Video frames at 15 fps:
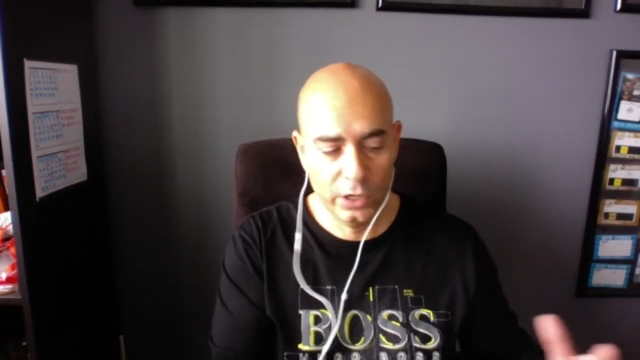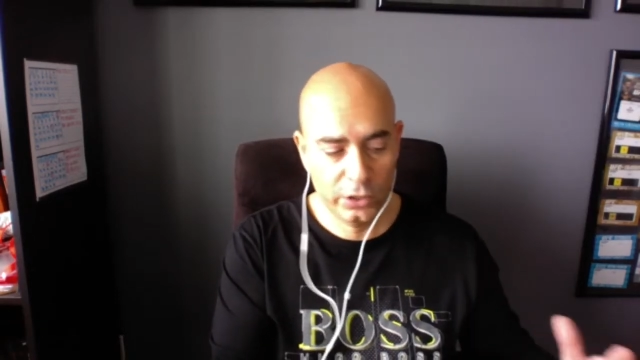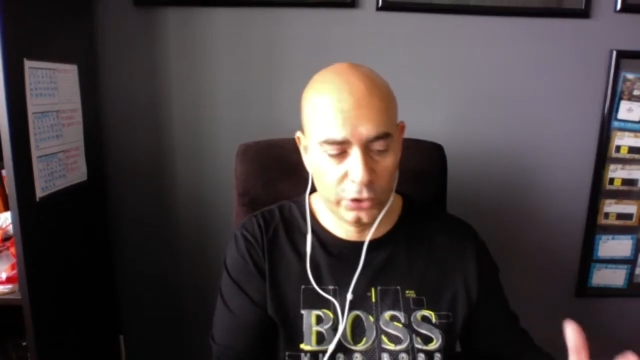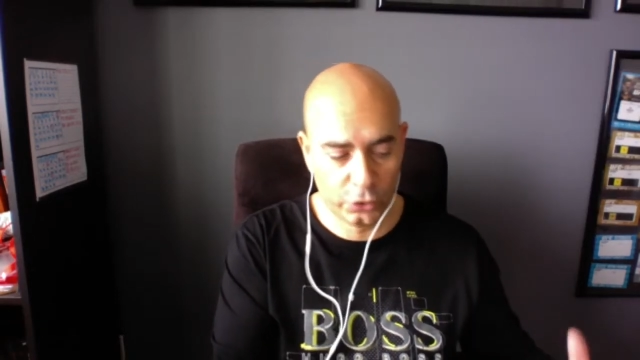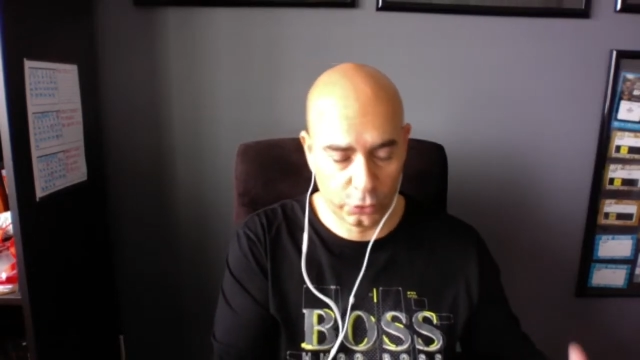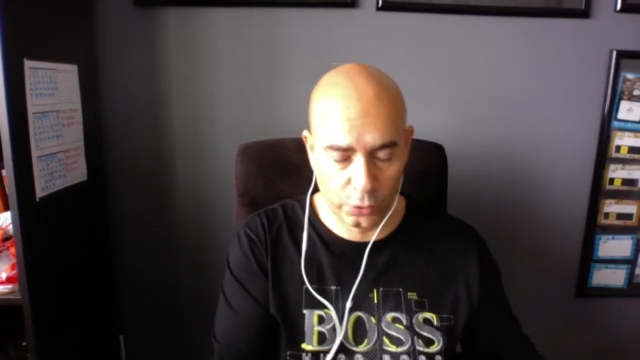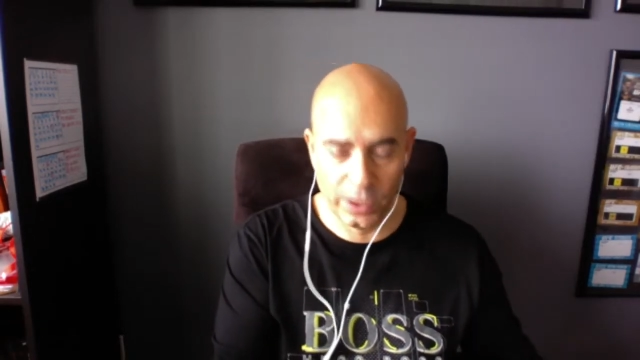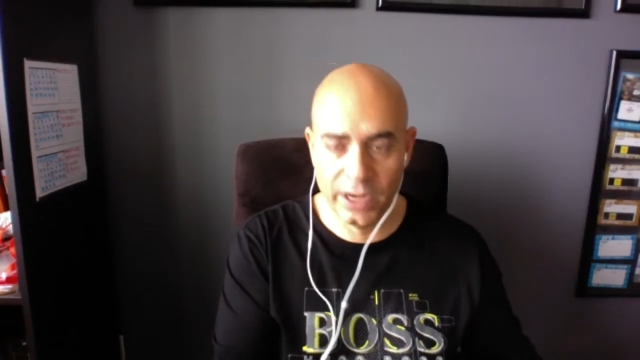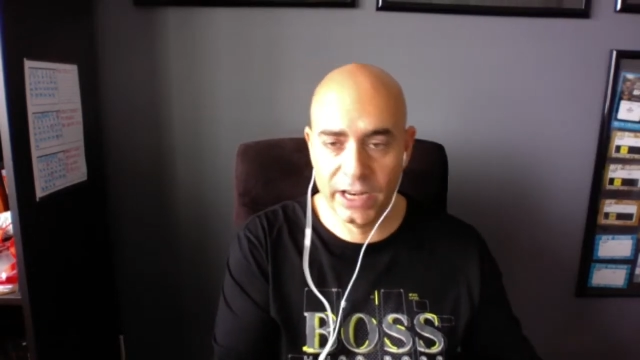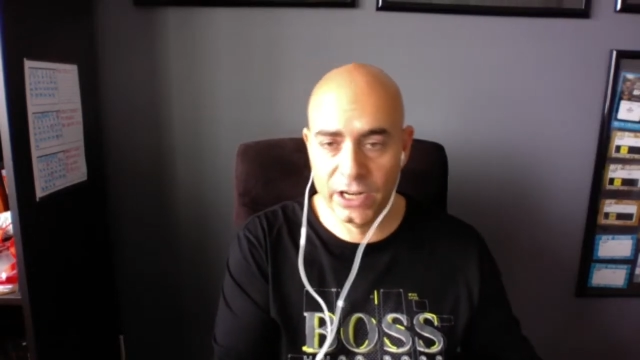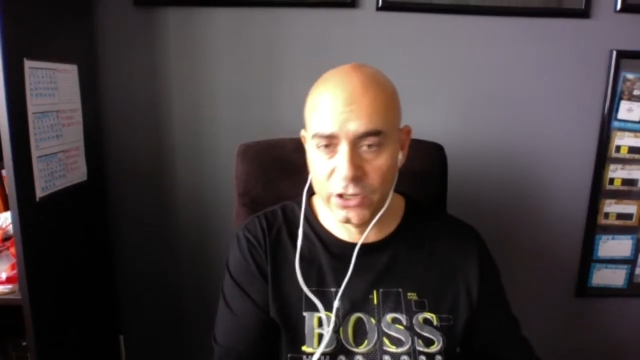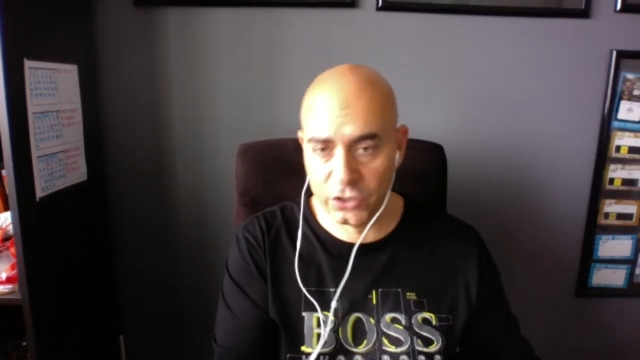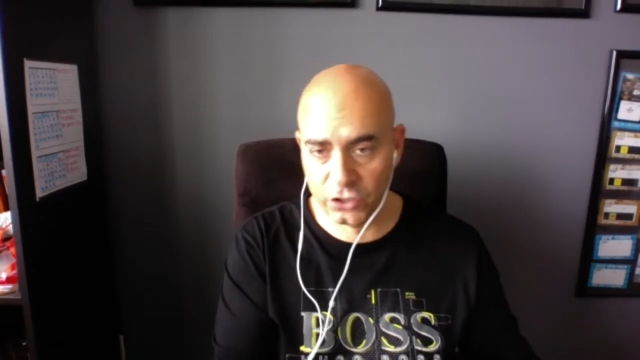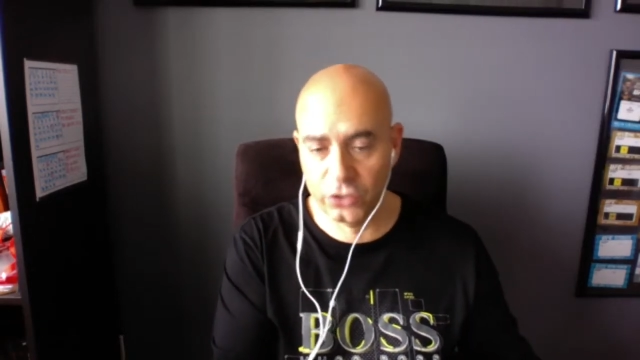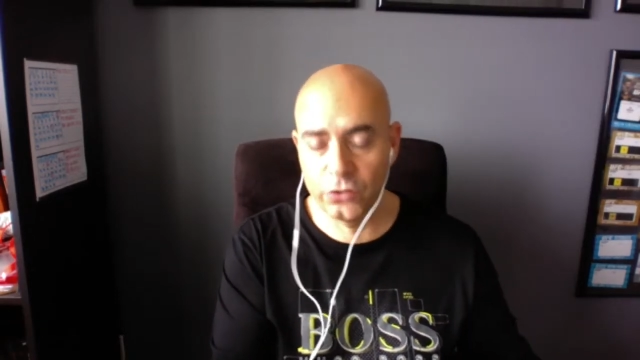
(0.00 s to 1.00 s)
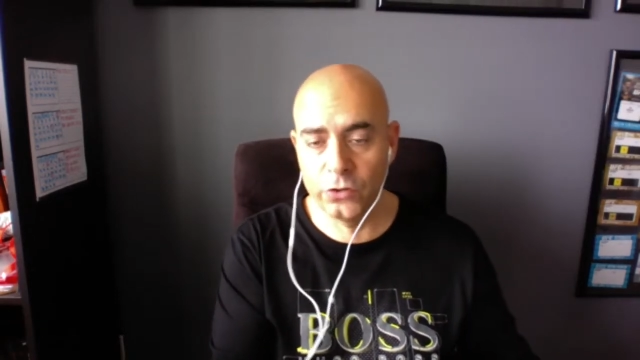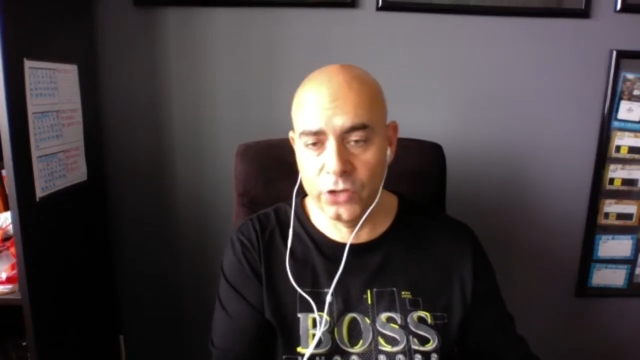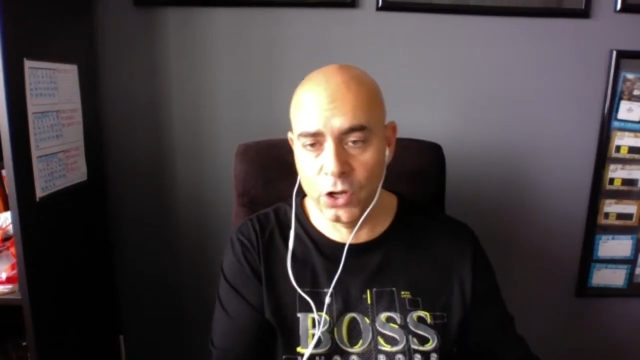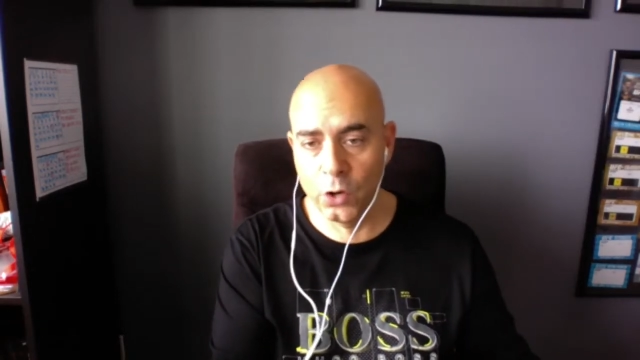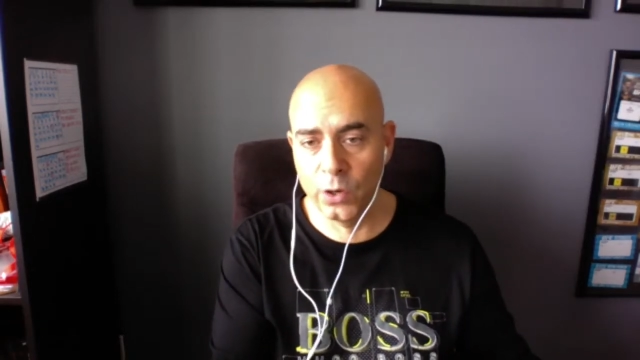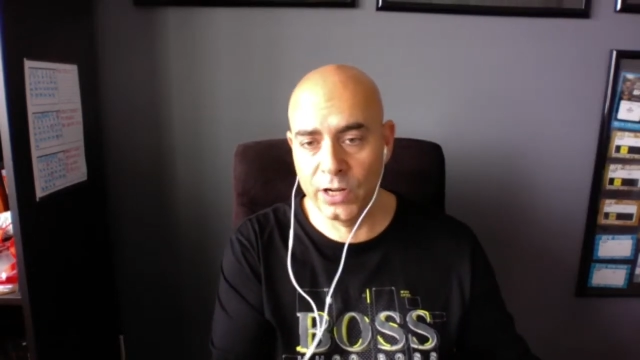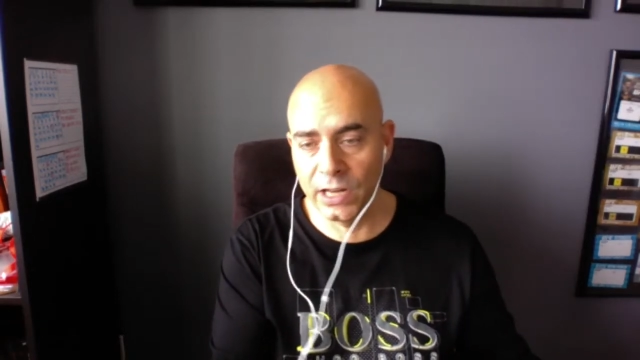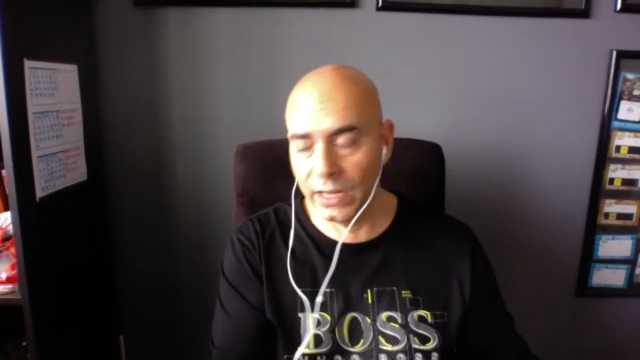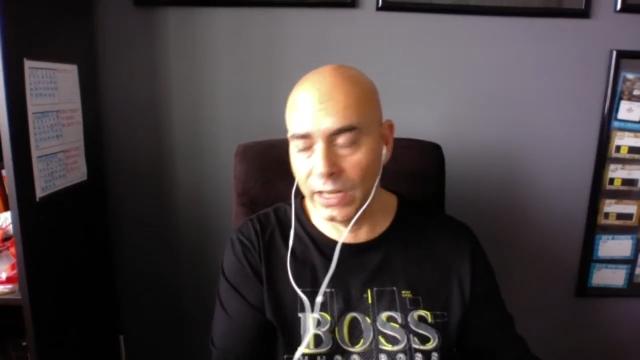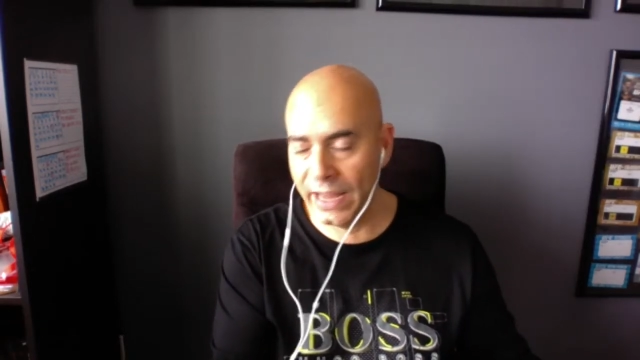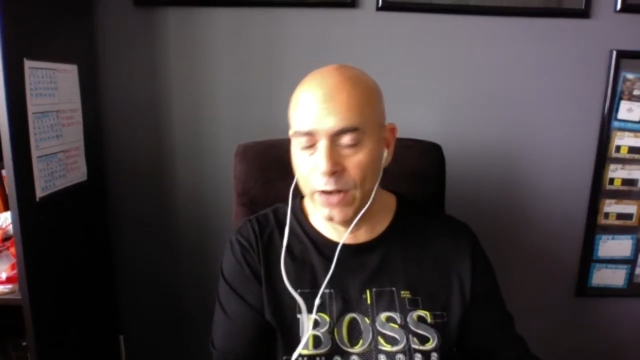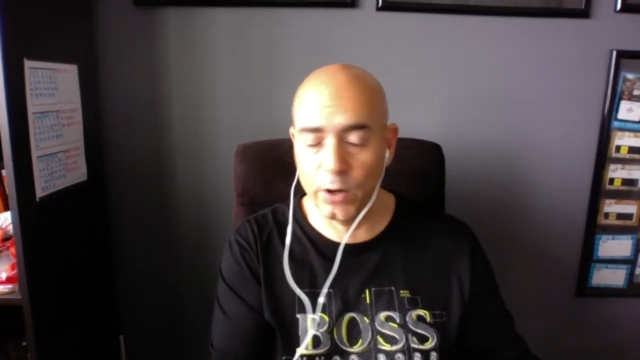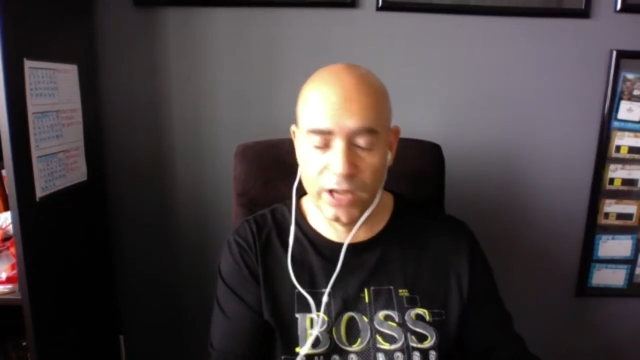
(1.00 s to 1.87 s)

Trigg in a studio in LA or